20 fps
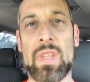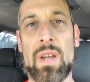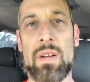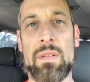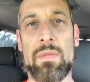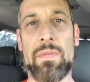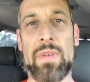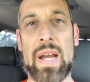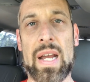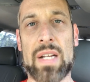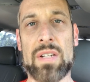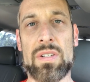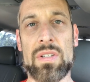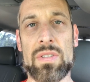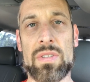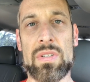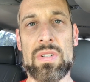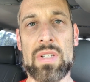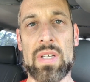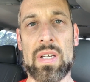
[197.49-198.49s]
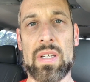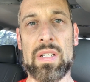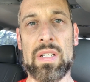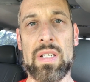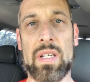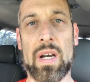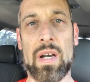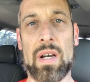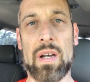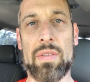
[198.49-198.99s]
In fact, just
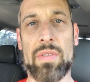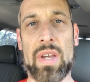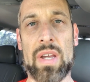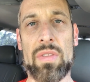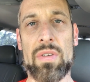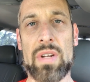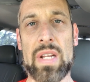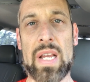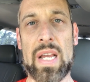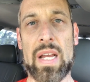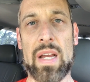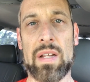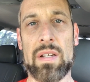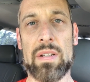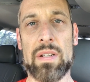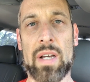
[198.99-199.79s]
the other day I